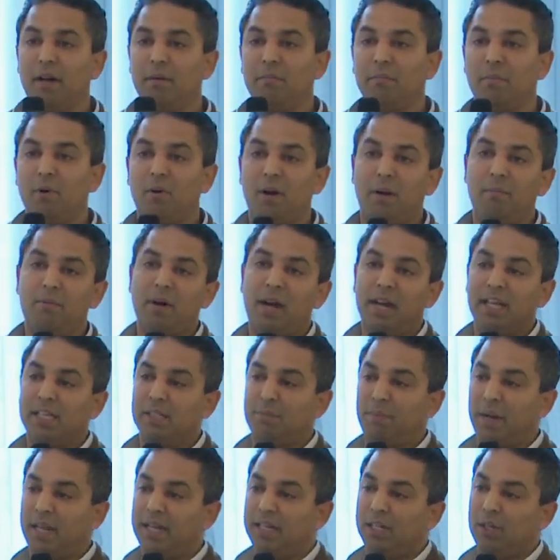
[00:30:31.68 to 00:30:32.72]
it, but what I'm trying to
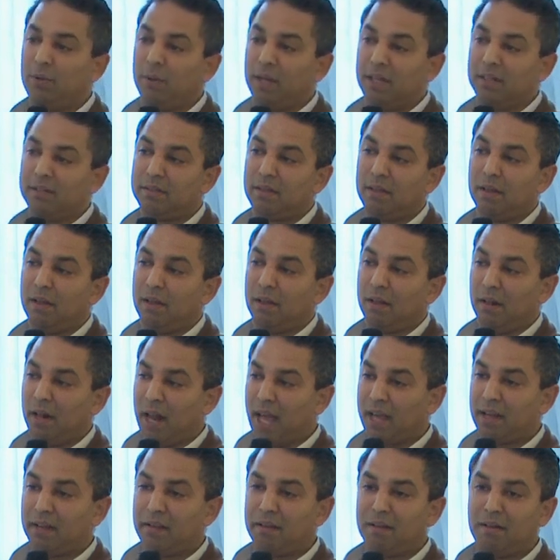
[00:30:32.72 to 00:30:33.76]
explain to is,
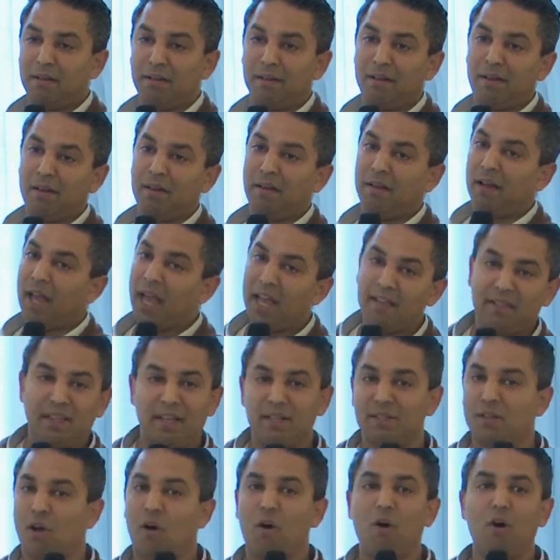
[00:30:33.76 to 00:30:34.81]
like, hey,
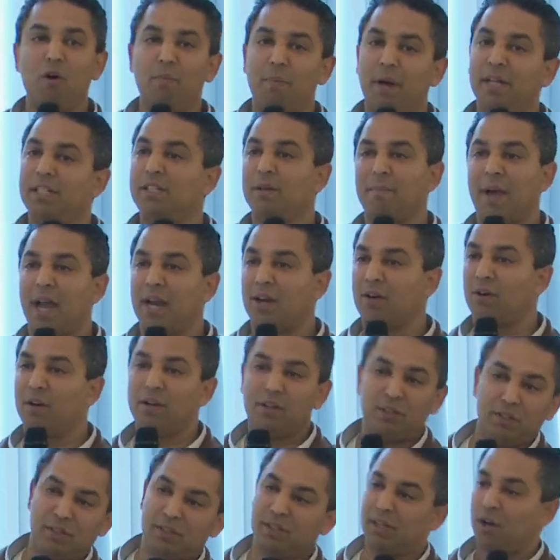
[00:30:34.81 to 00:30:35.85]
there's a whole bunch of
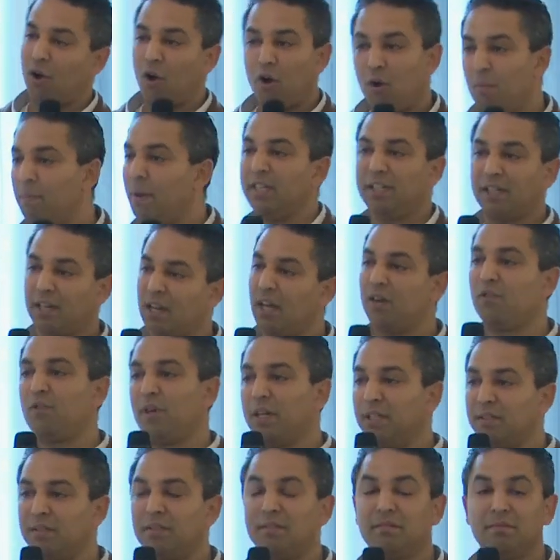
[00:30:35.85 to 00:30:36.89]
macro issues in a whole bunch of
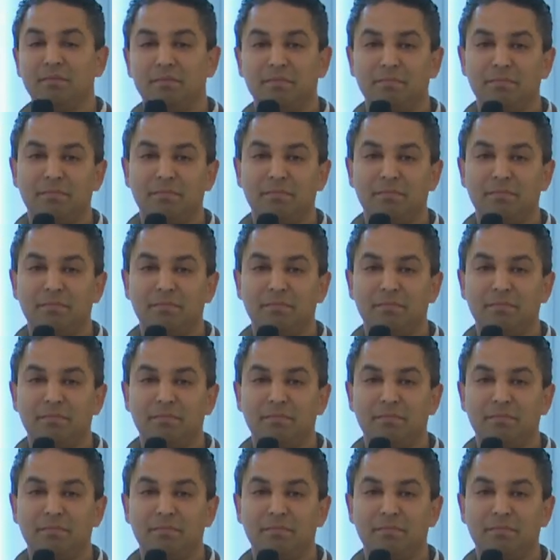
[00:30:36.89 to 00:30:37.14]
countries,